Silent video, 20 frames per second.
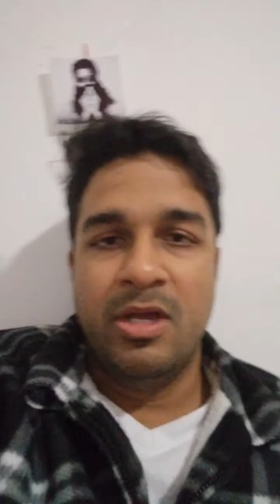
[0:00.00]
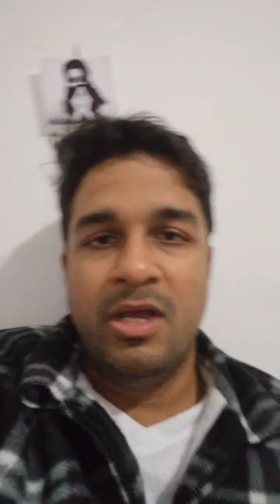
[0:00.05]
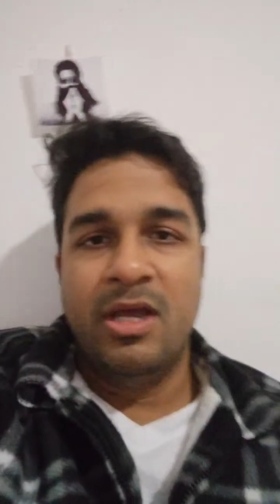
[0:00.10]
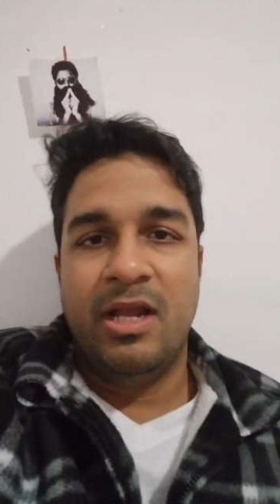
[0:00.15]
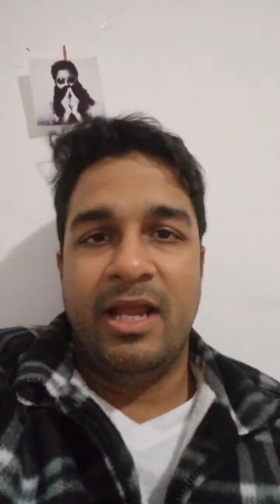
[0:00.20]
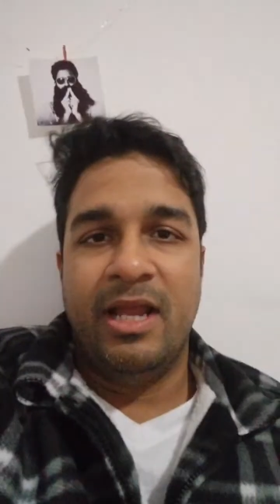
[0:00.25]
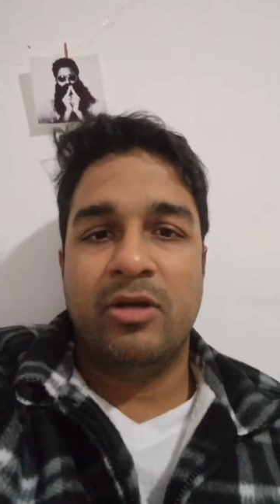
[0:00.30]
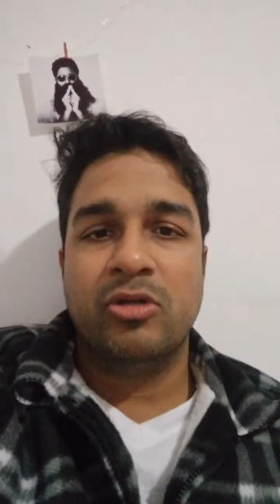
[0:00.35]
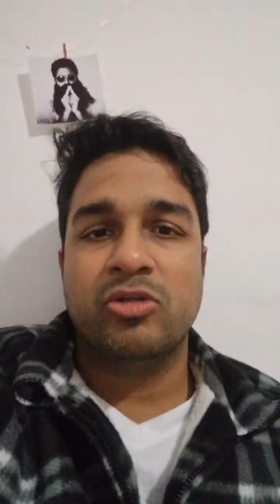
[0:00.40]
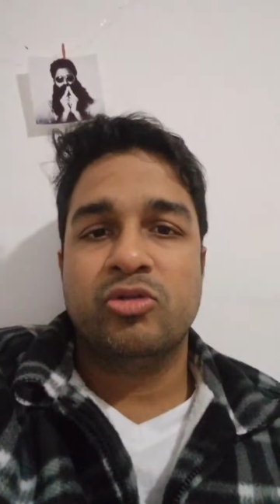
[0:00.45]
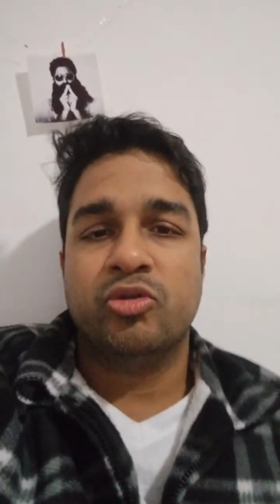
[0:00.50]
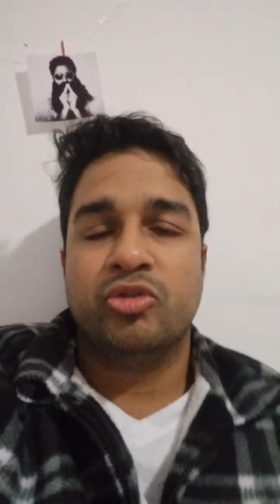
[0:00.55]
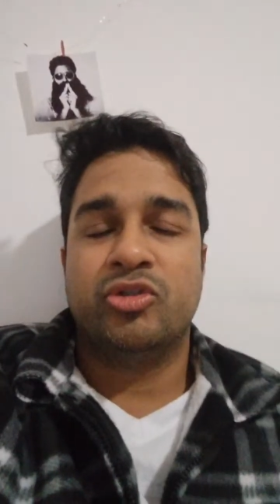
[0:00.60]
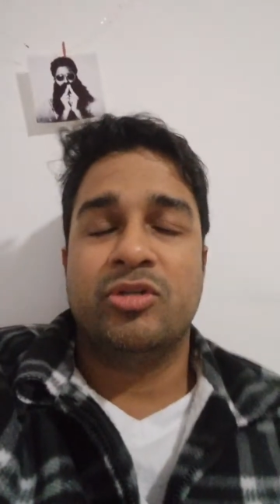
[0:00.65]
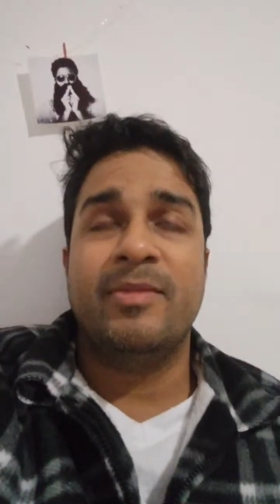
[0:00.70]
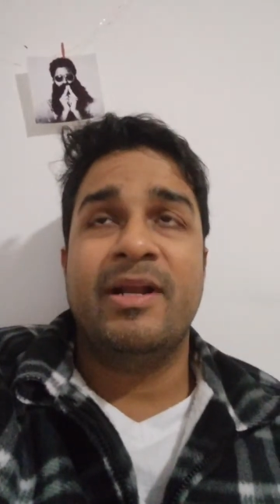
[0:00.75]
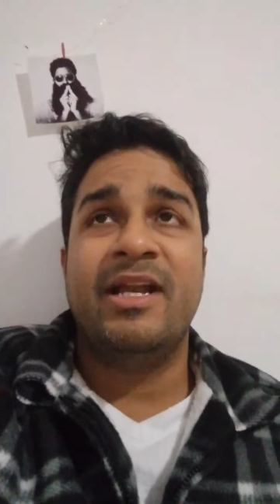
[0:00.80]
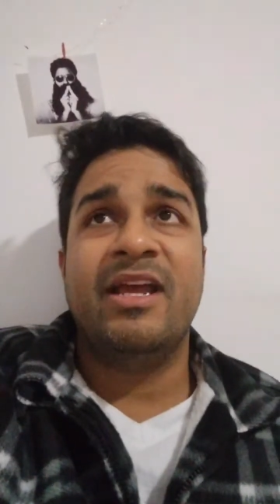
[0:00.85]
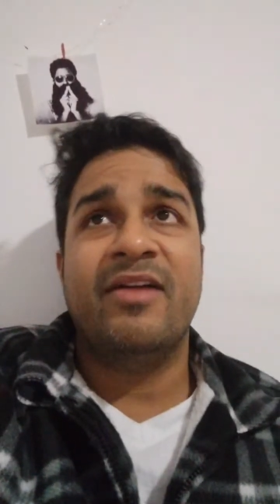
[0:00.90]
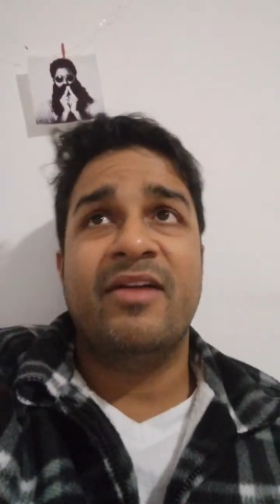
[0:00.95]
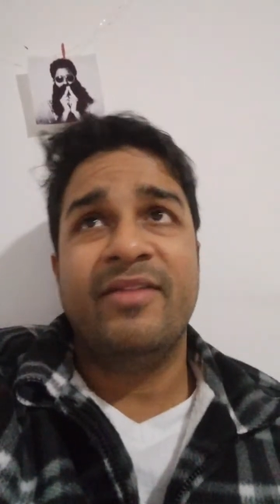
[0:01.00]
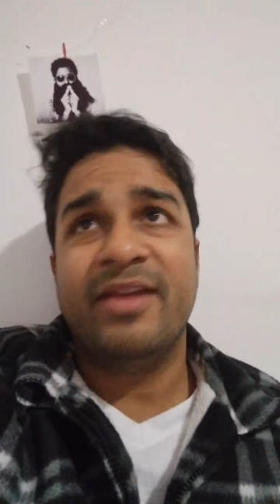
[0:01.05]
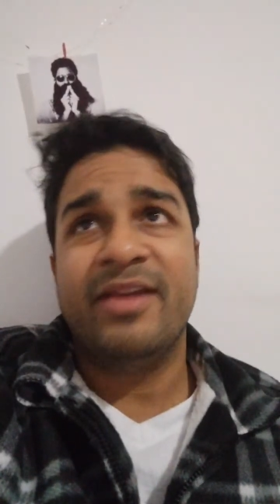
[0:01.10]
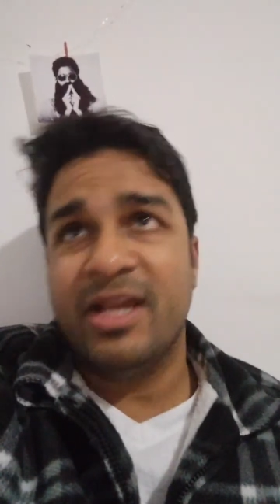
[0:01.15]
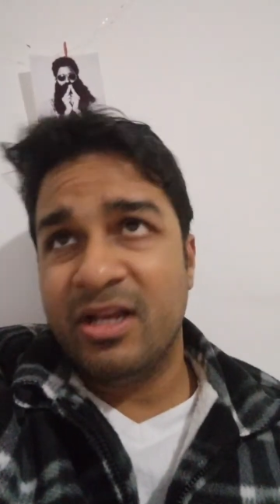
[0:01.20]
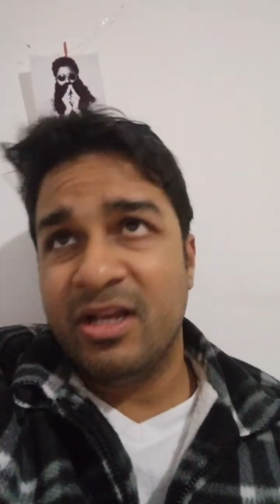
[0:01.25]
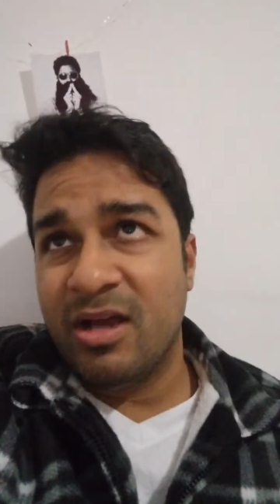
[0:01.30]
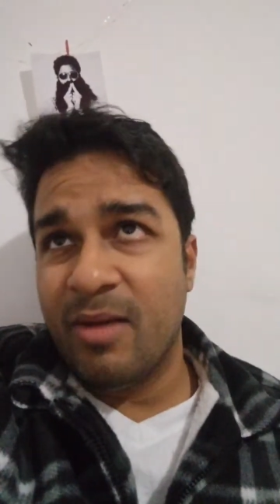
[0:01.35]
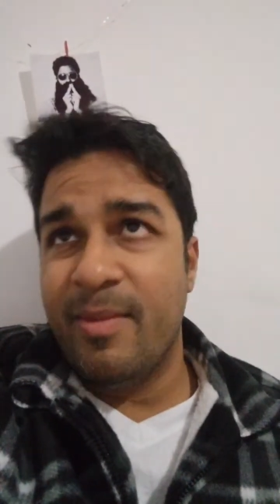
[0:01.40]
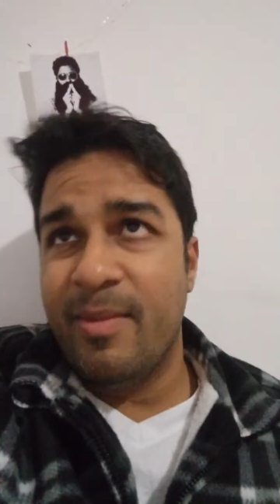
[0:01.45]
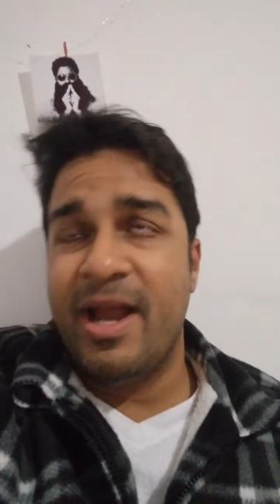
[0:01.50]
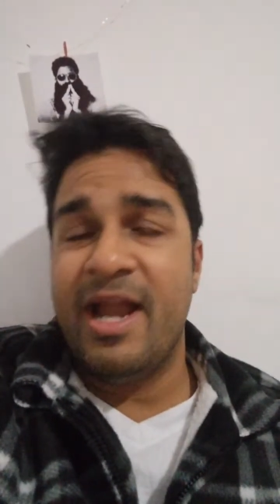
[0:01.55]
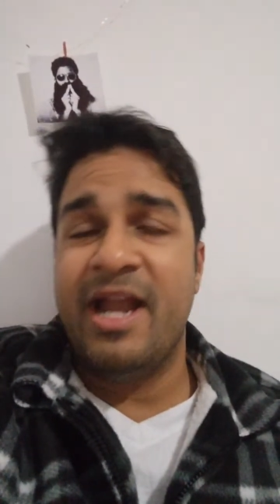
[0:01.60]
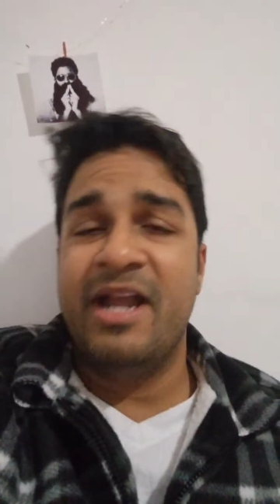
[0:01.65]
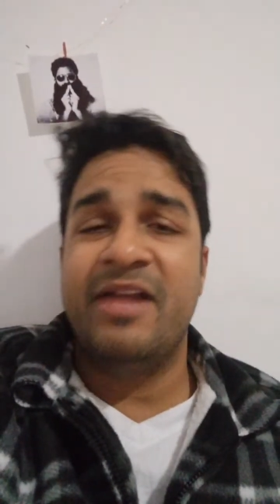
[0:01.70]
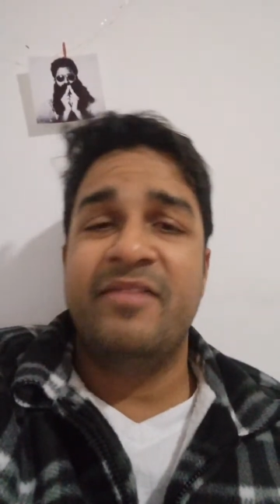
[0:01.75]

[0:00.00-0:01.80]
Like on social media, we can comment,